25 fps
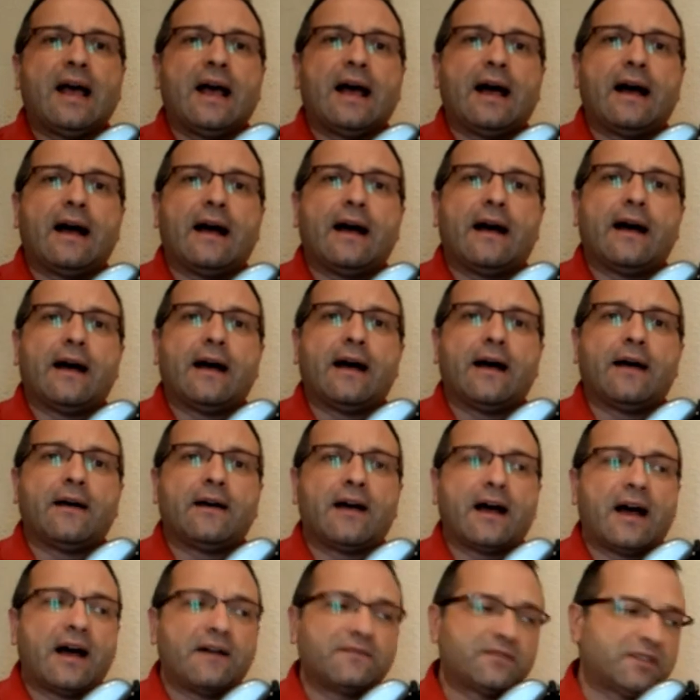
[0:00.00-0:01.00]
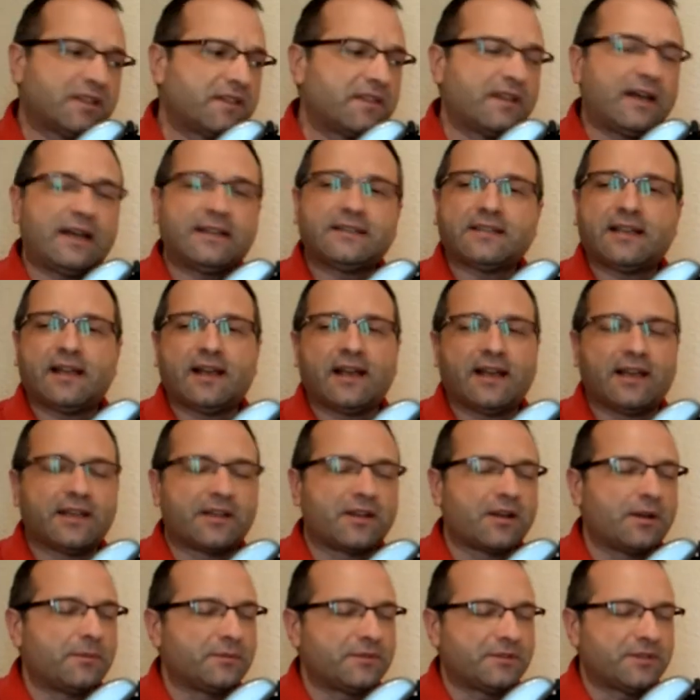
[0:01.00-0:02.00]
After that, I
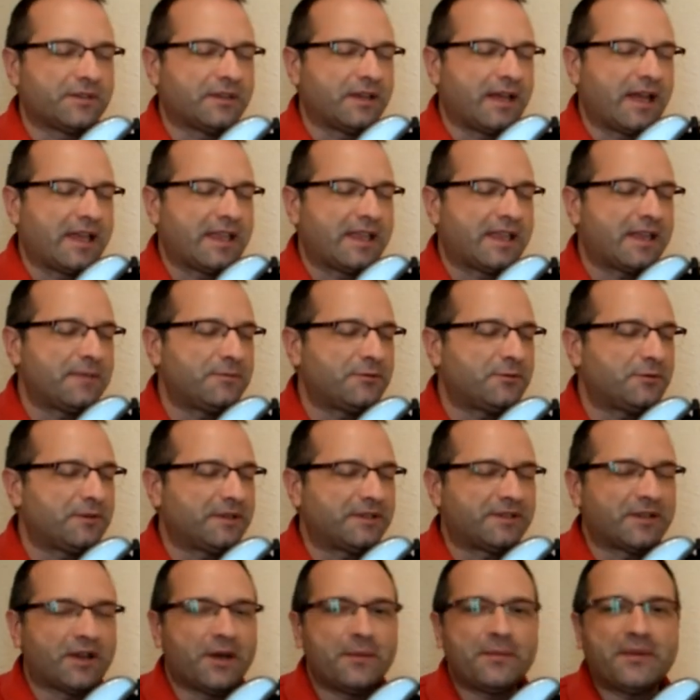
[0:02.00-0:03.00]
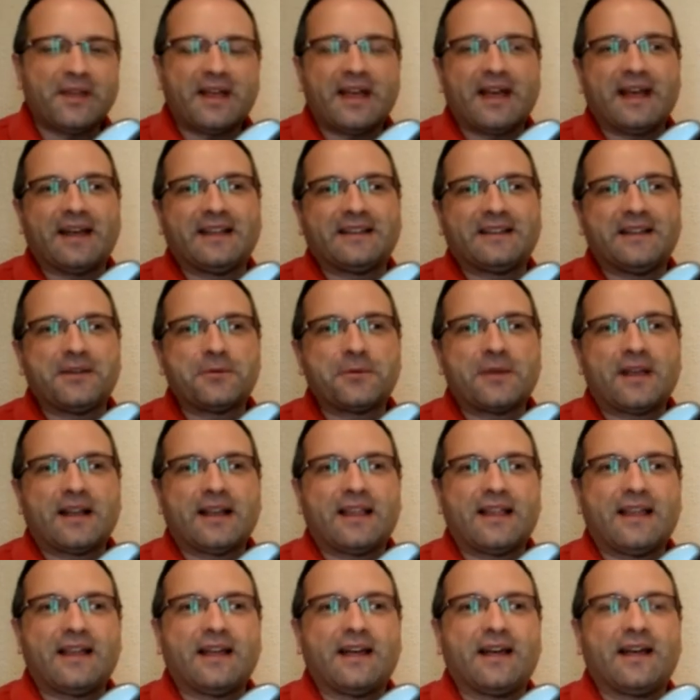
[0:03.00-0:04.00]
came to the top, and
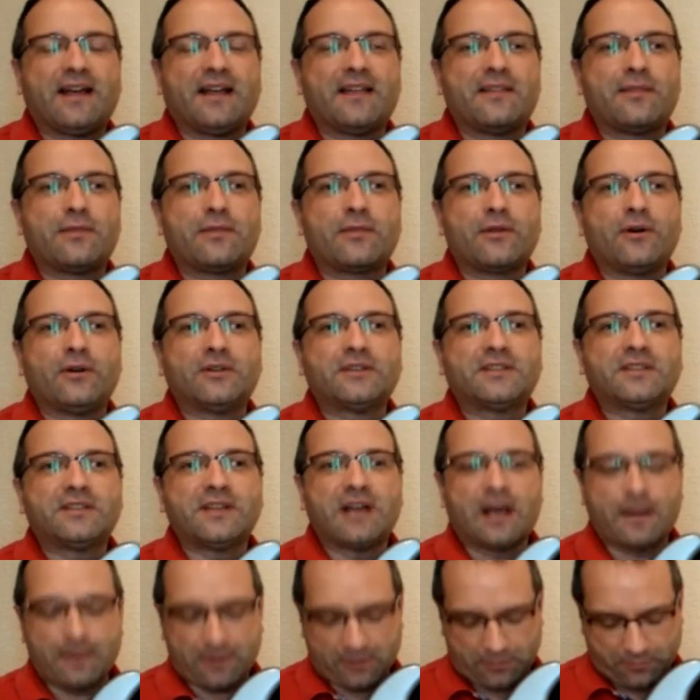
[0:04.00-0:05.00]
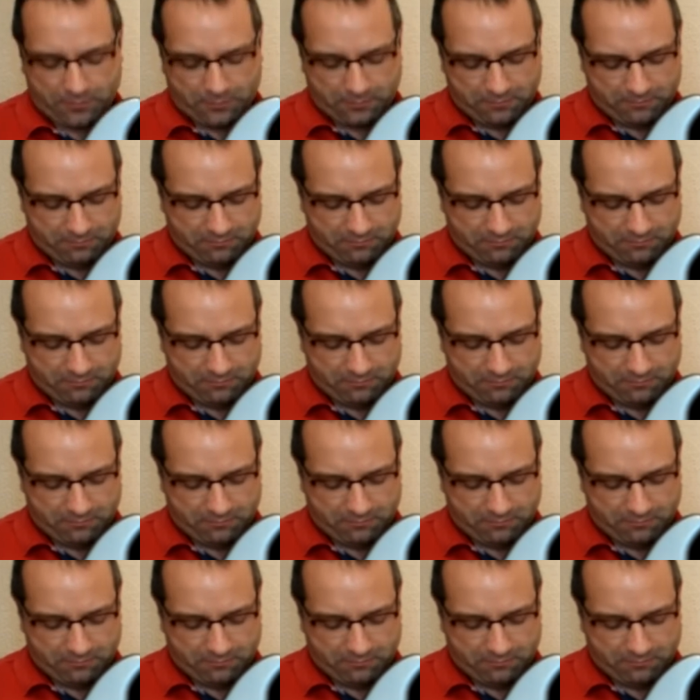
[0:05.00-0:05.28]
I thought about